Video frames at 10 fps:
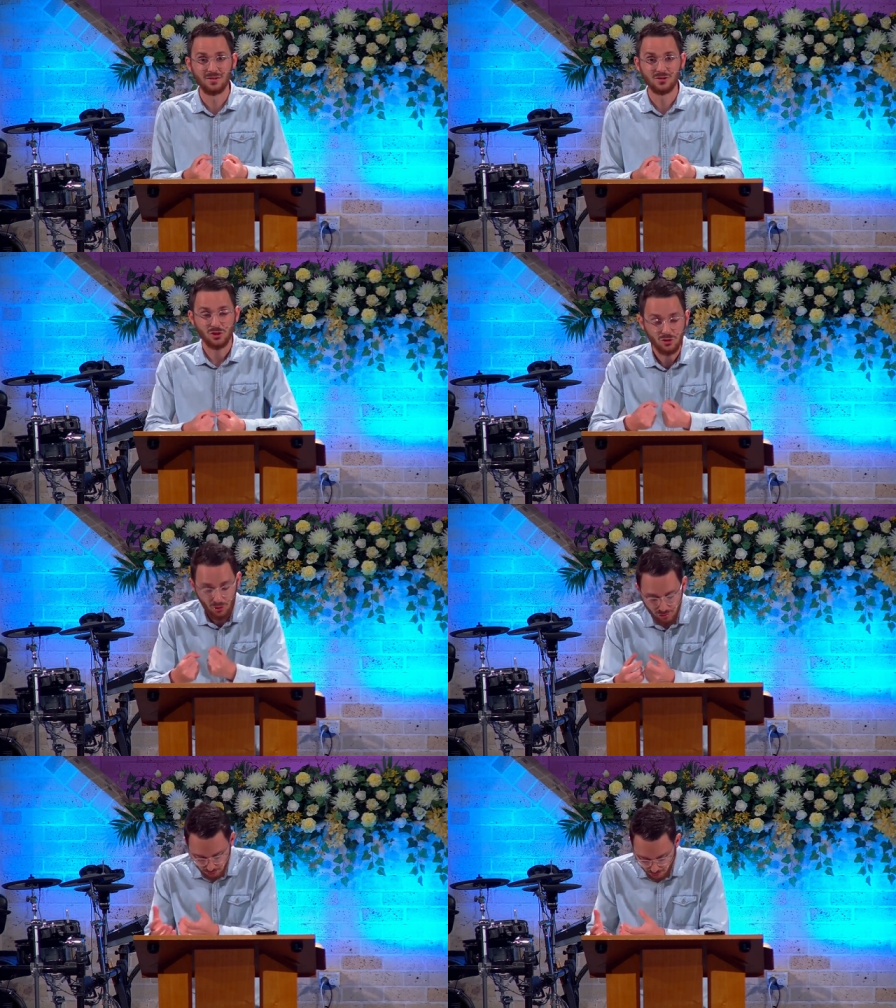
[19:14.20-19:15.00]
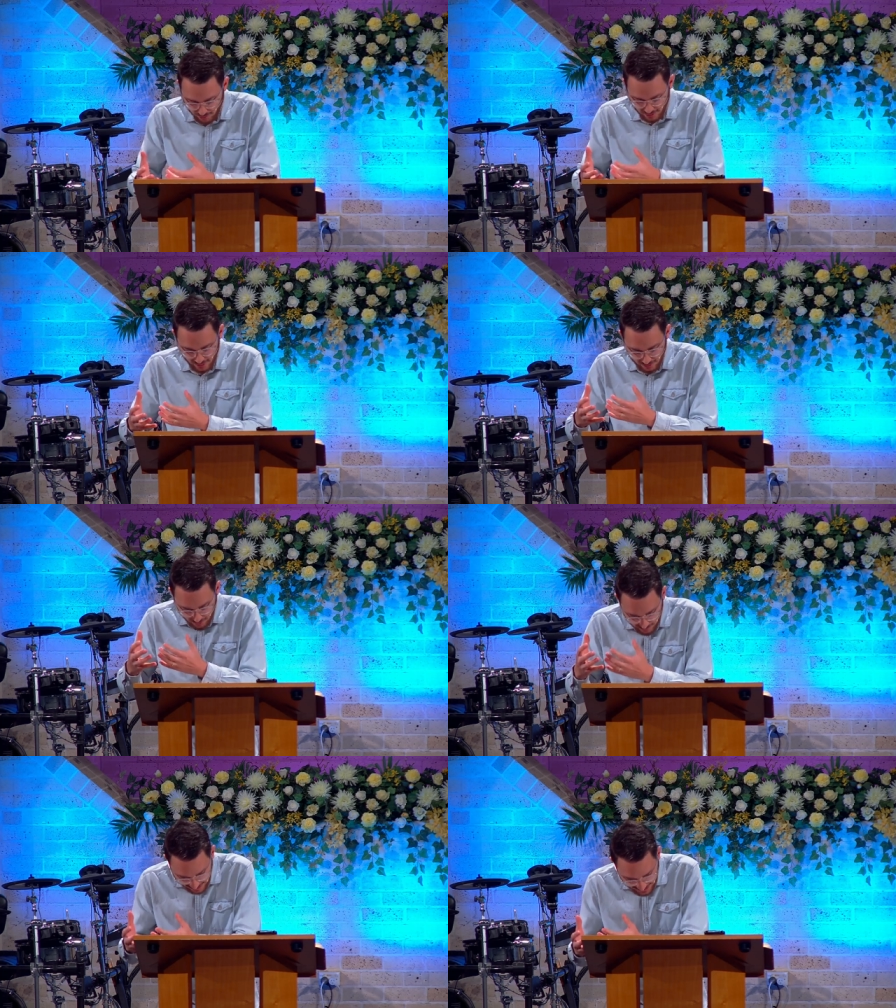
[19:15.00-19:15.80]
to go through the
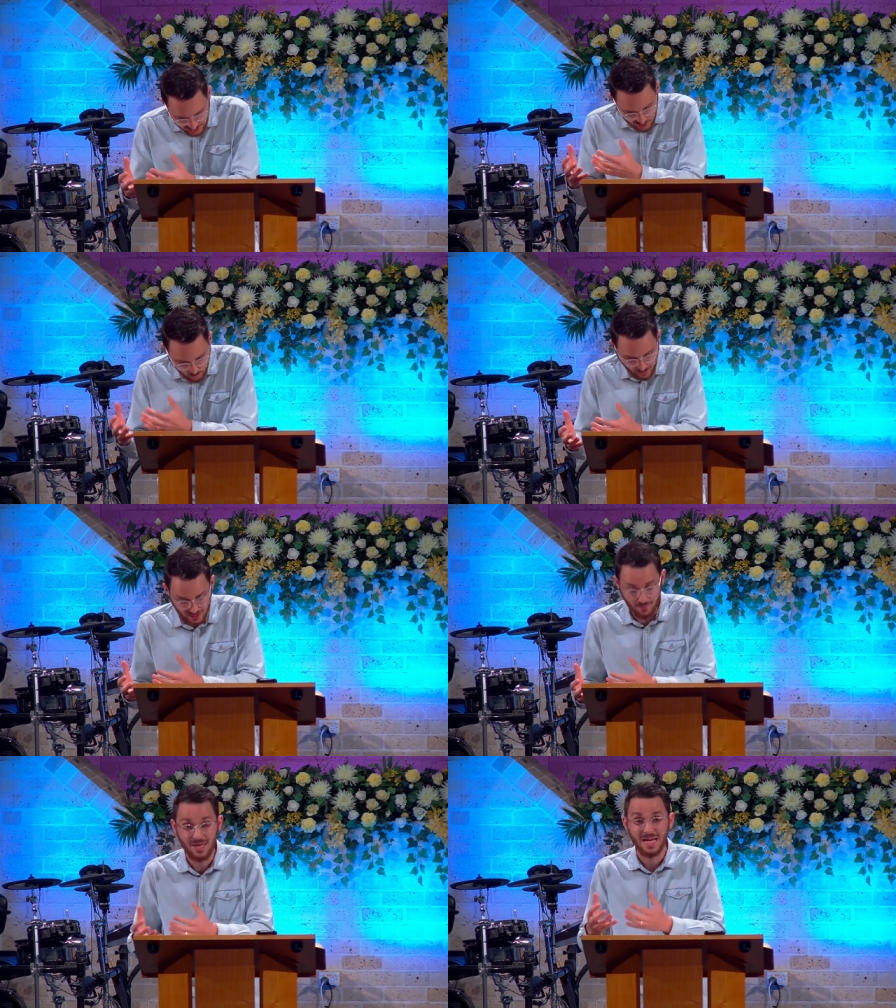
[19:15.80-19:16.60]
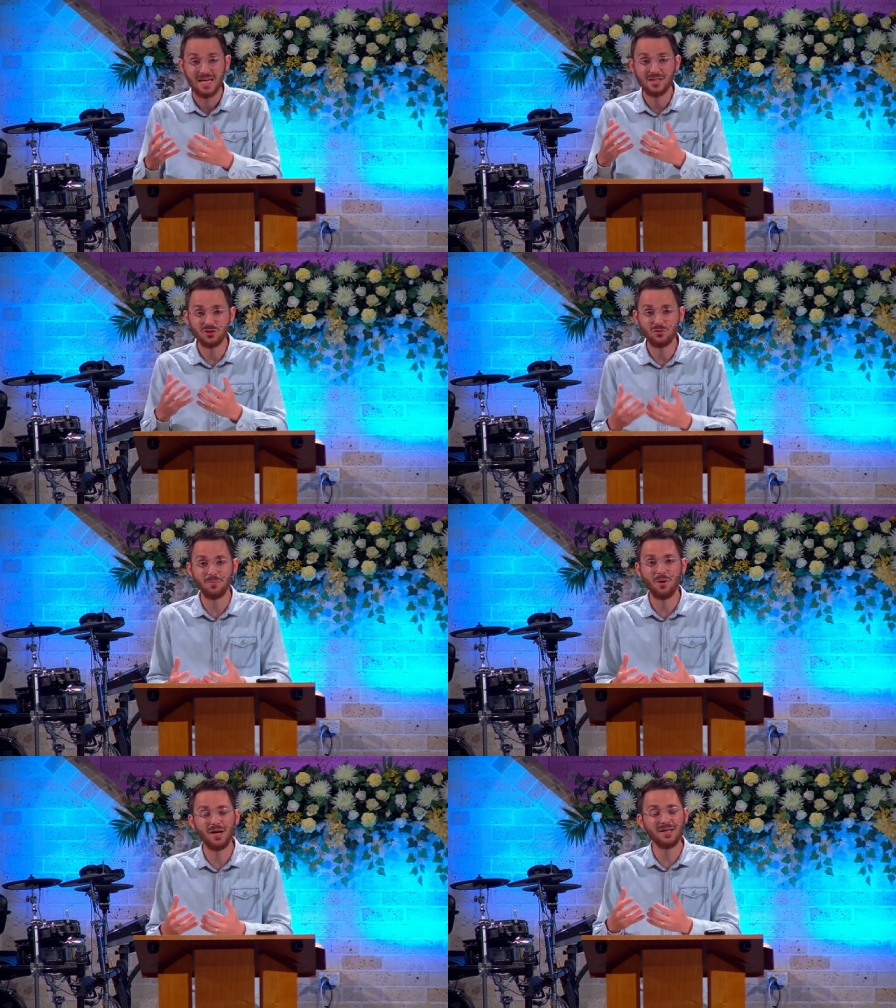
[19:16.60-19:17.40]
dangers with them. It is a
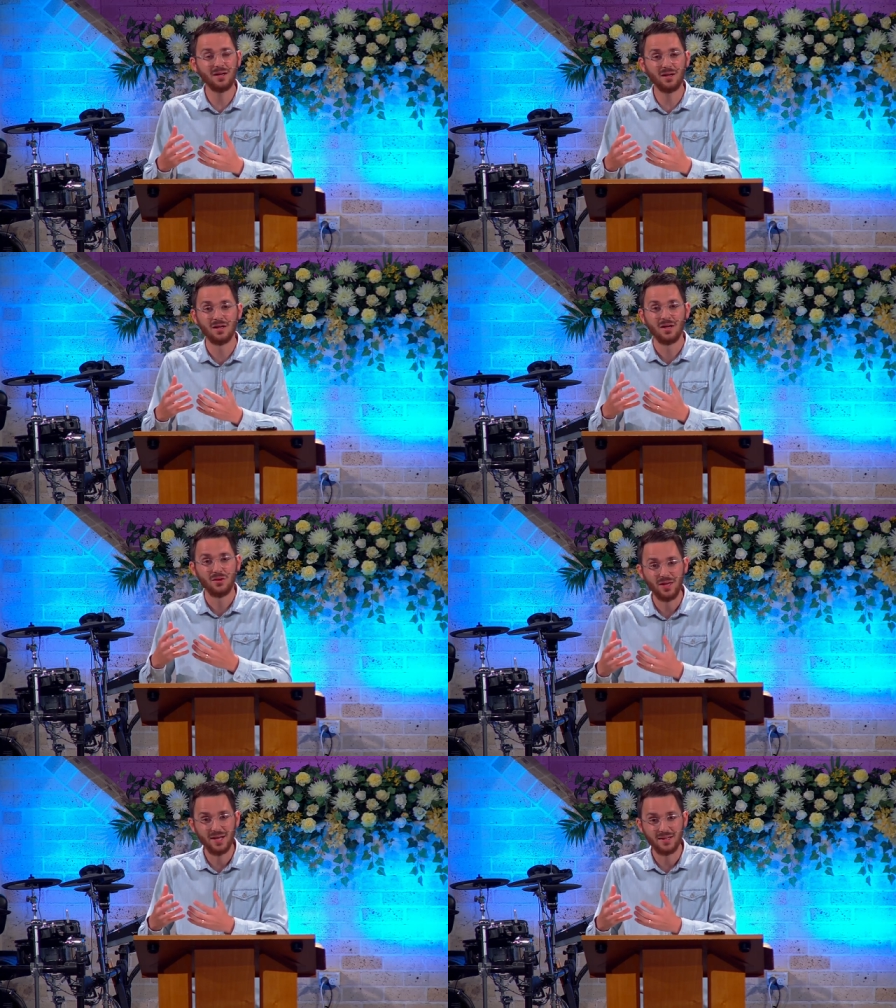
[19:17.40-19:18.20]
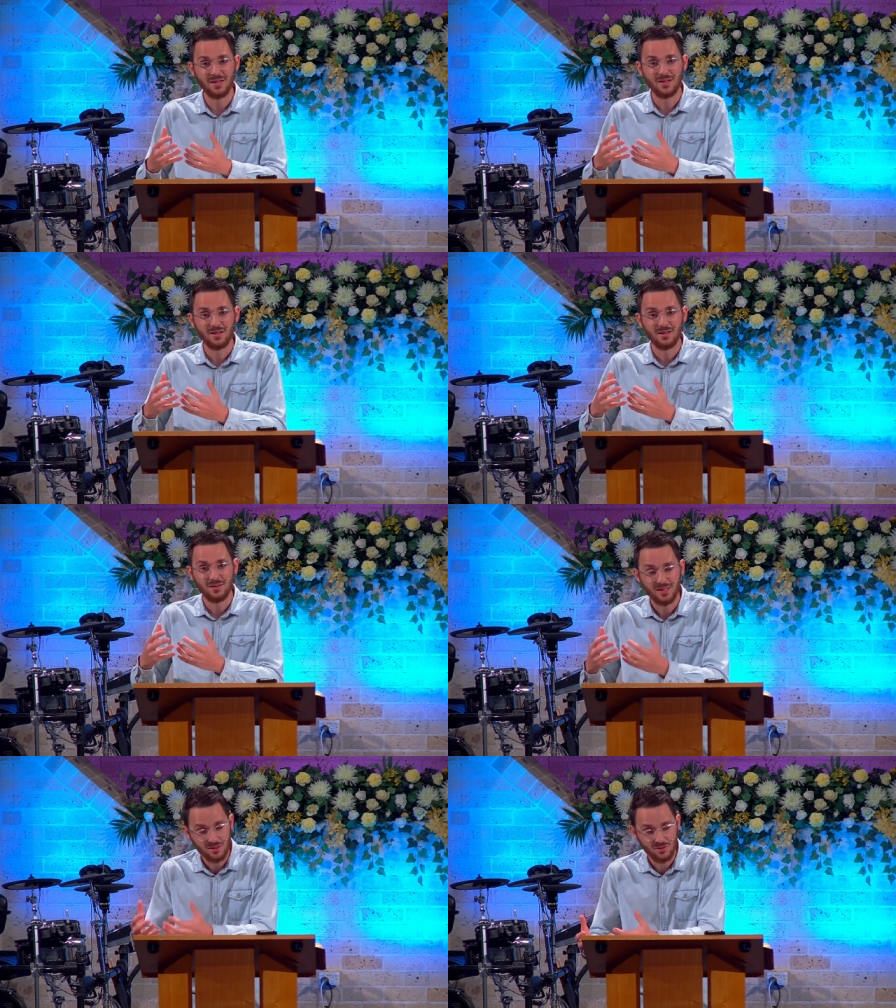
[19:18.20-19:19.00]
reminder that
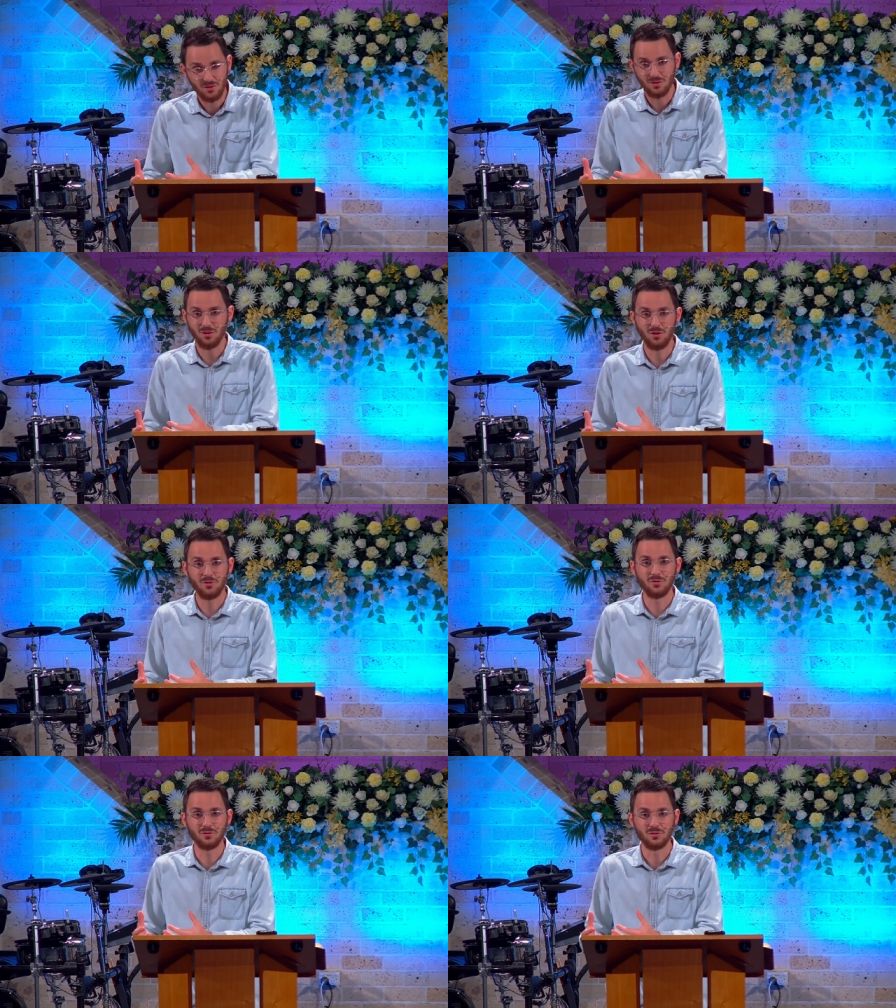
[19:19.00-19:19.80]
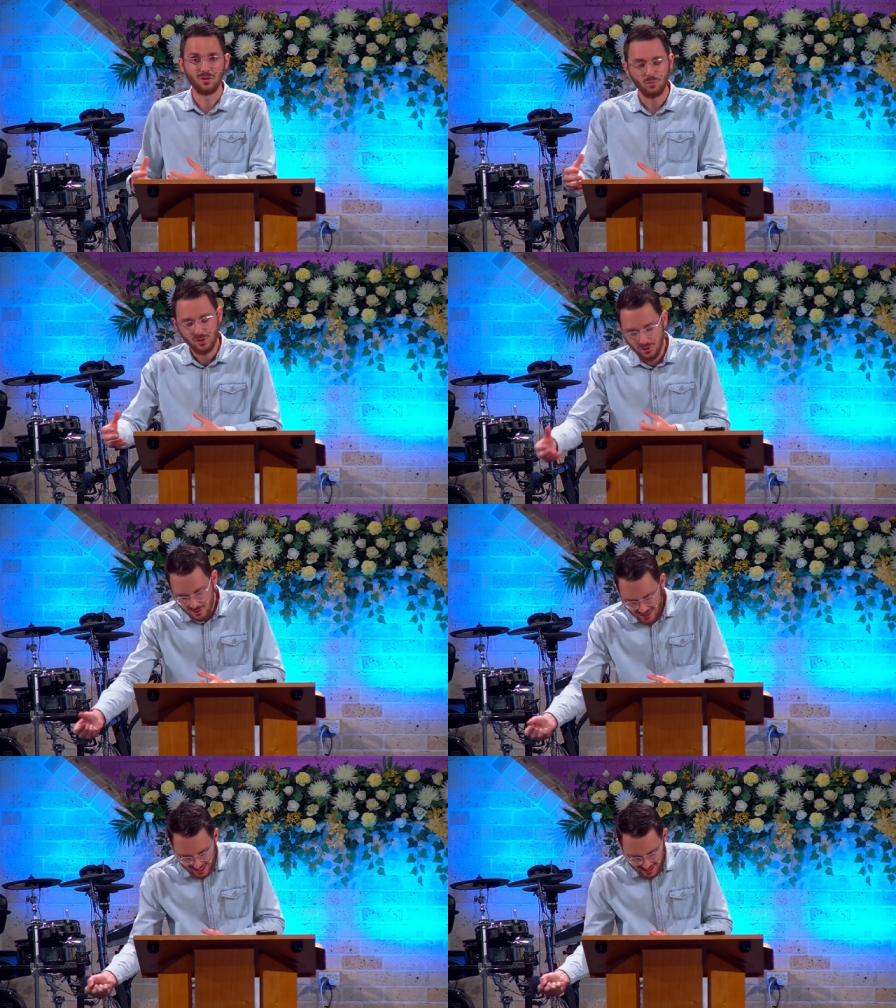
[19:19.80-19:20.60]
they are not alone when you
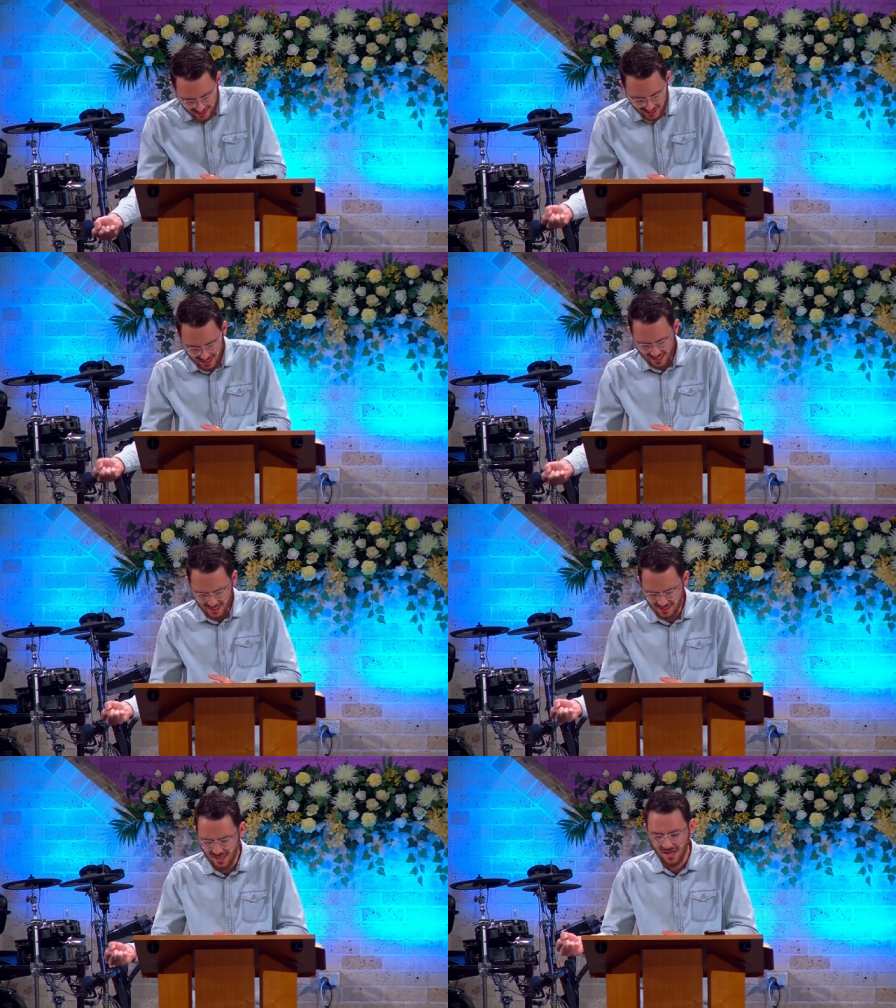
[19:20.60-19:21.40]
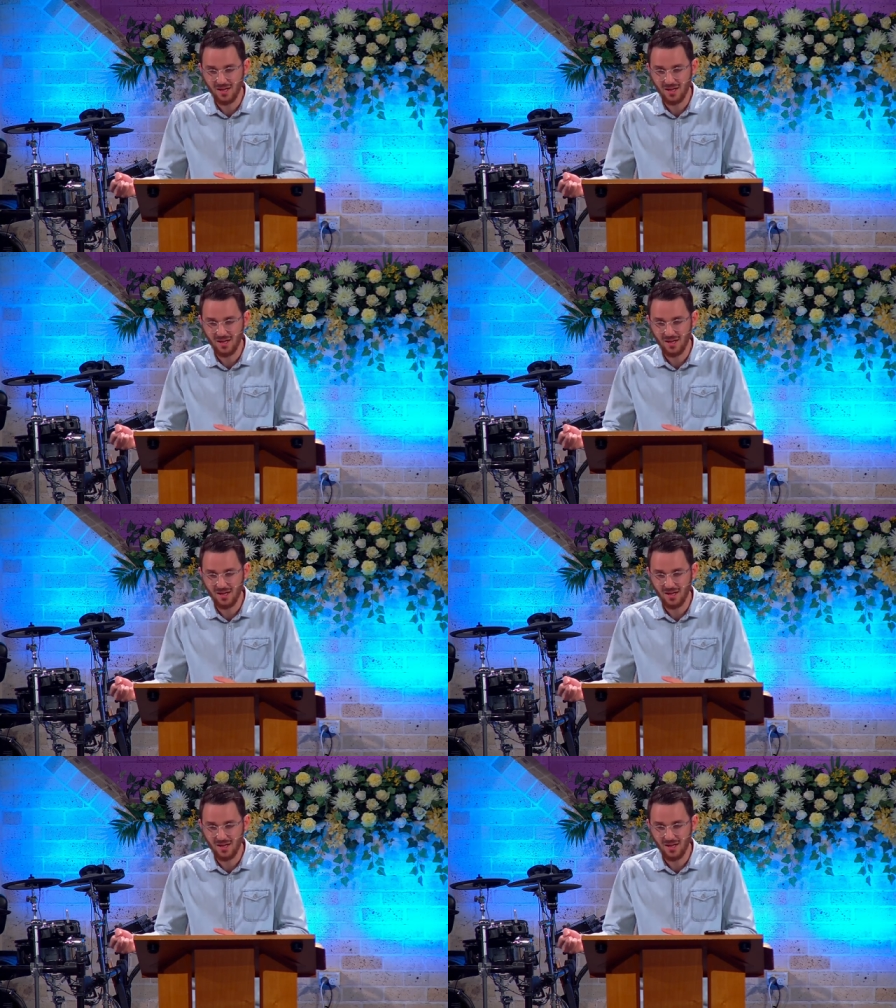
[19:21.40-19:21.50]
take their hand.